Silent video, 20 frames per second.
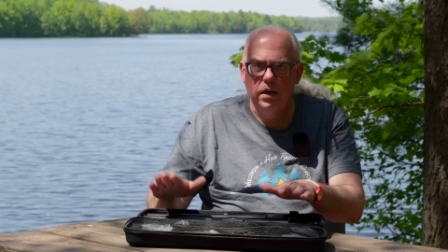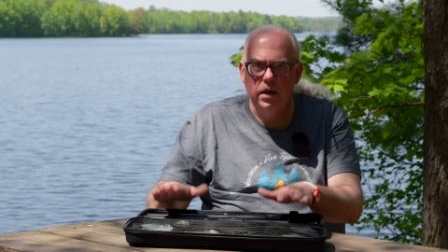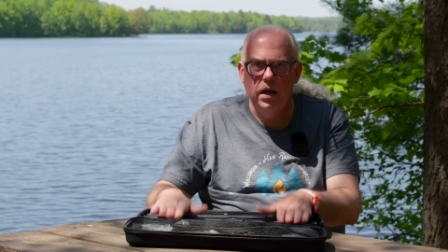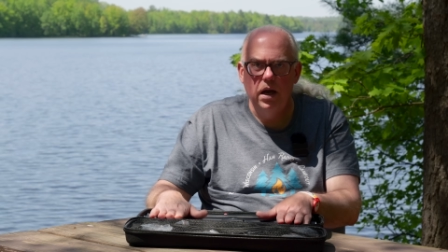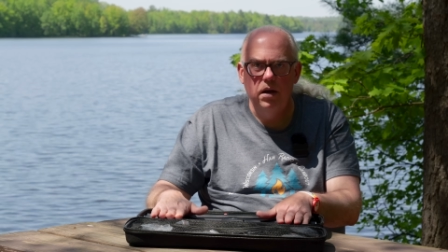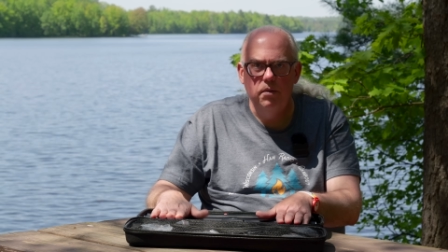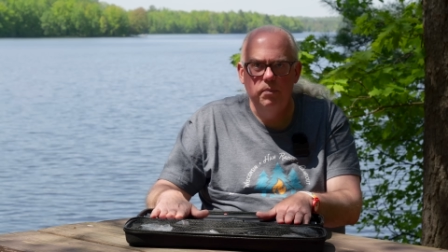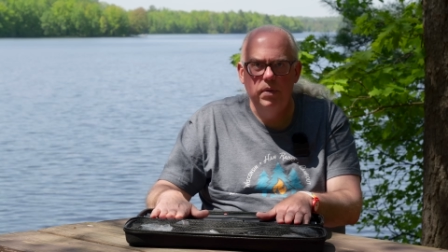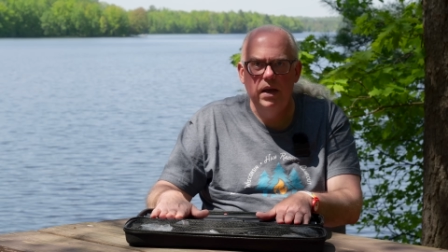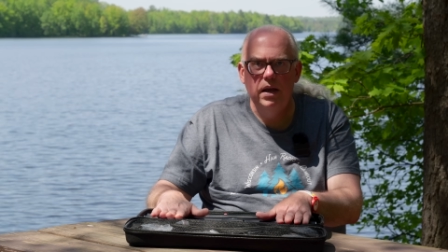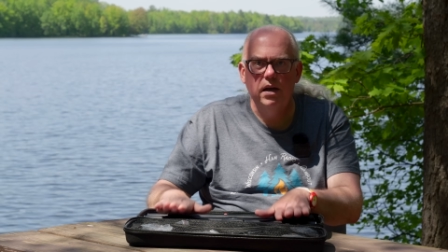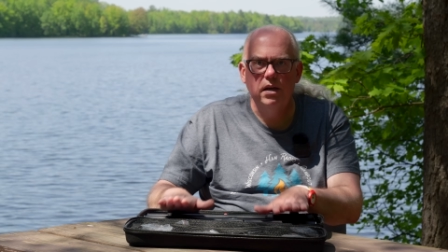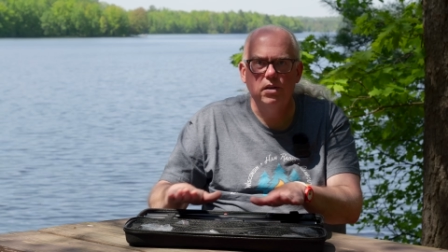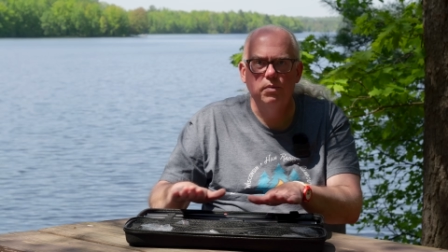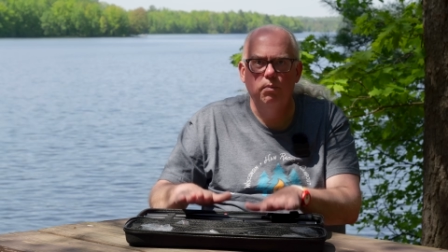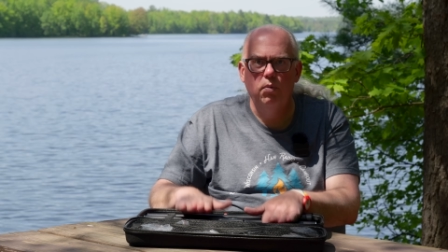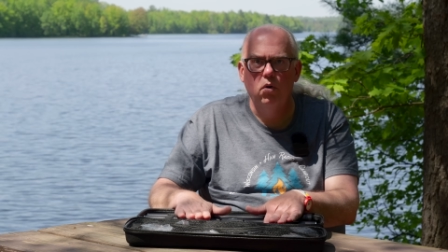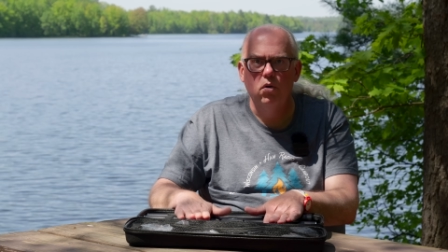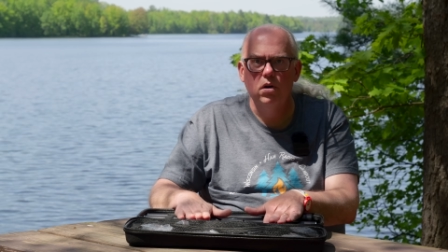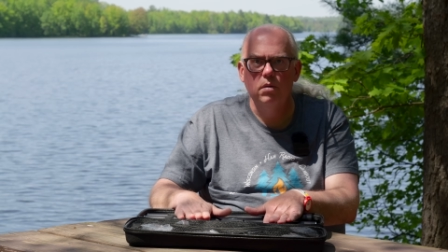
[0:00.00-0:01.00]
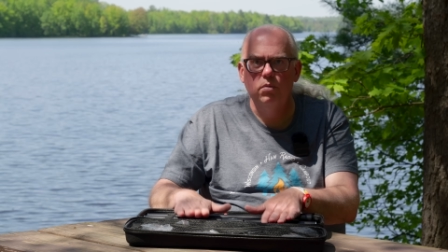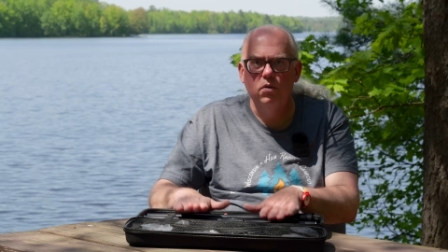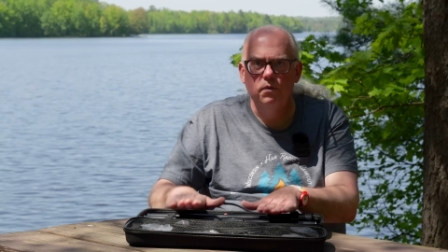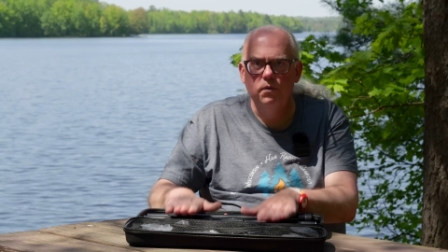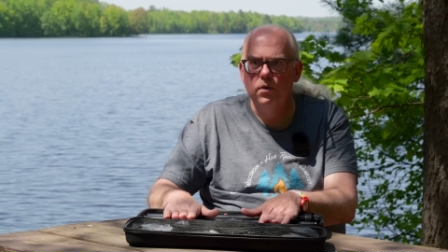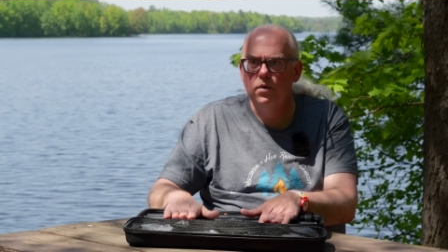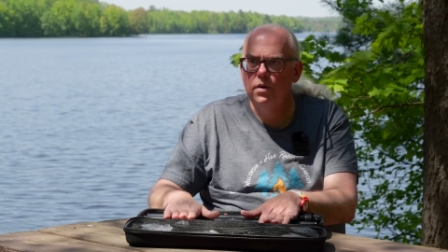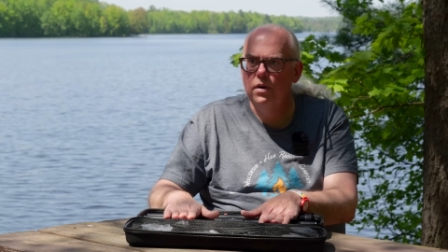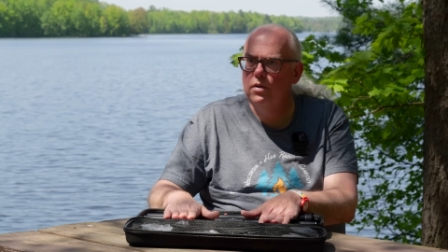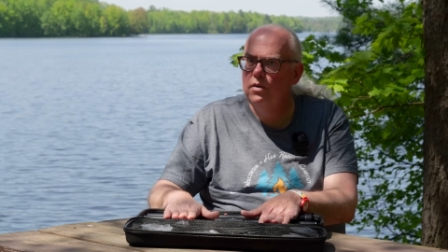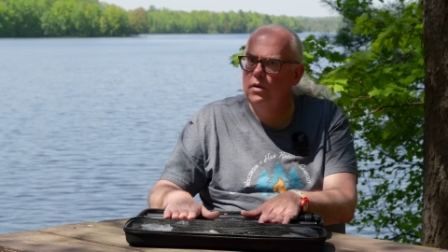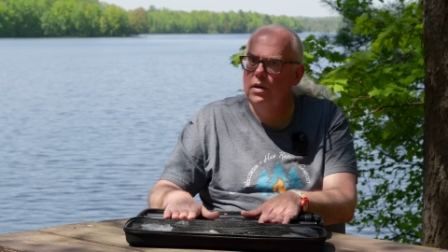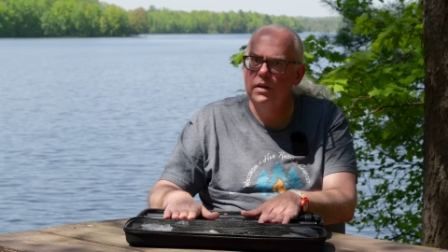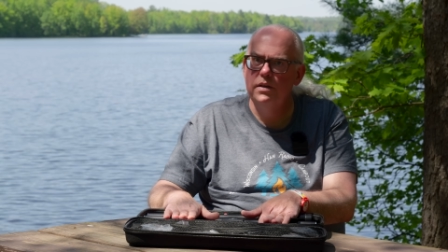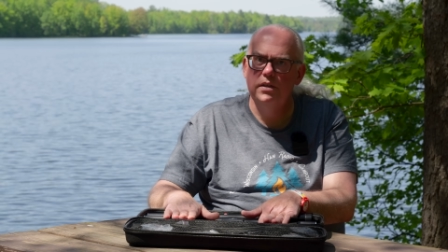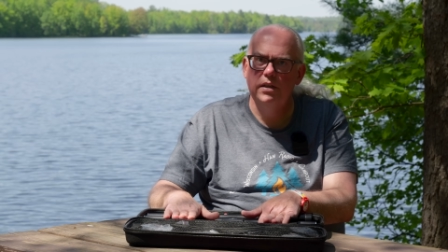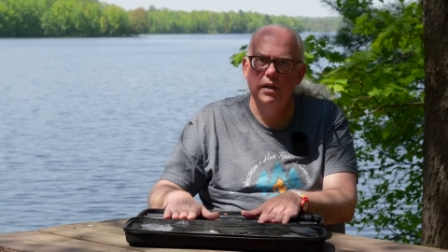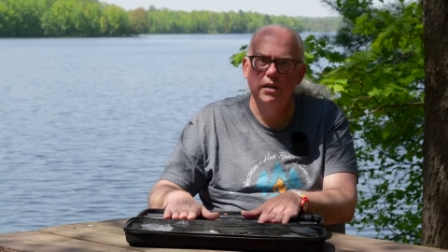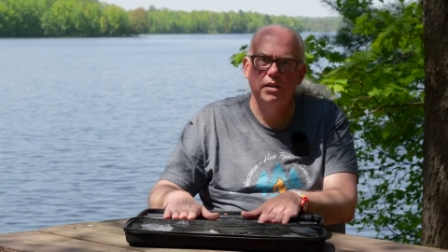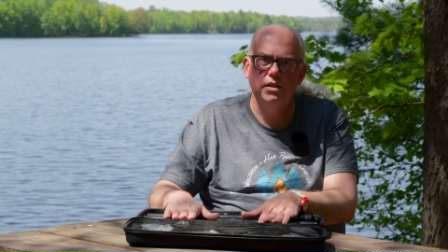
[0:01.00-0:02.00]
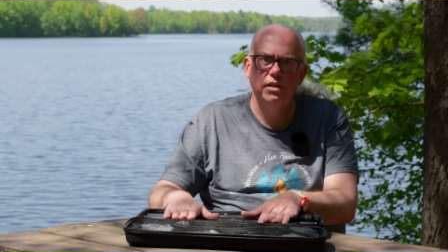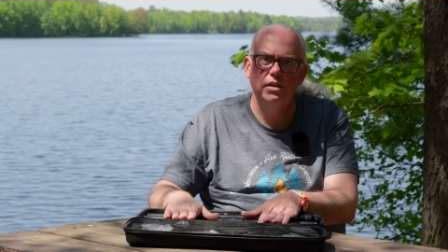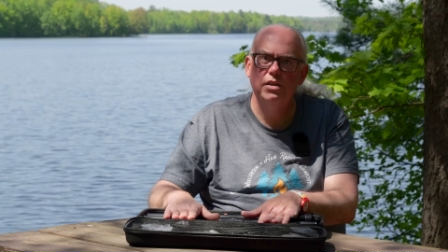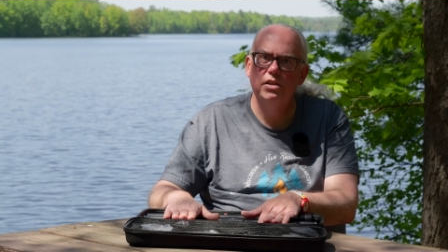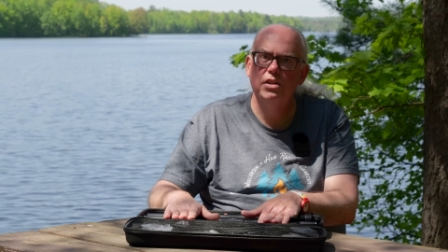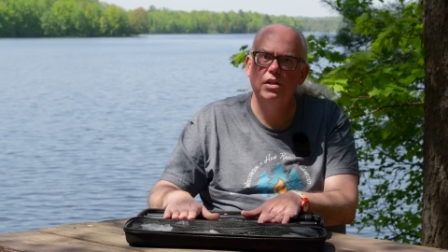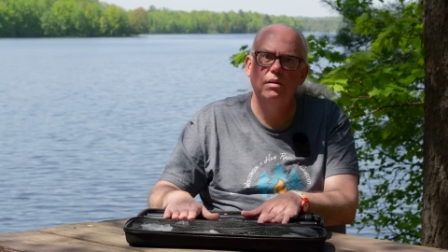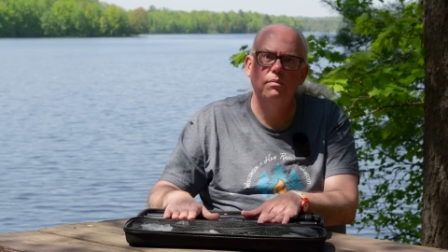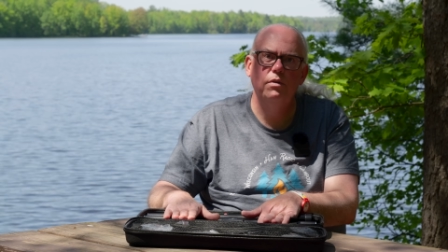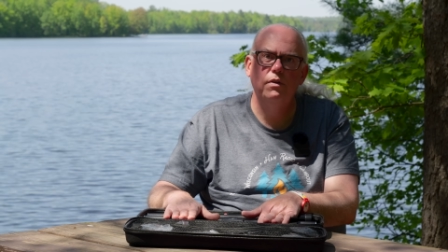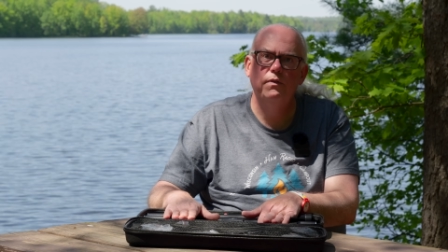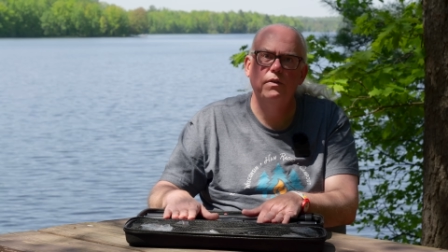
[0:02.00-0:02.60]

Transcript: compact portable vertical antenna system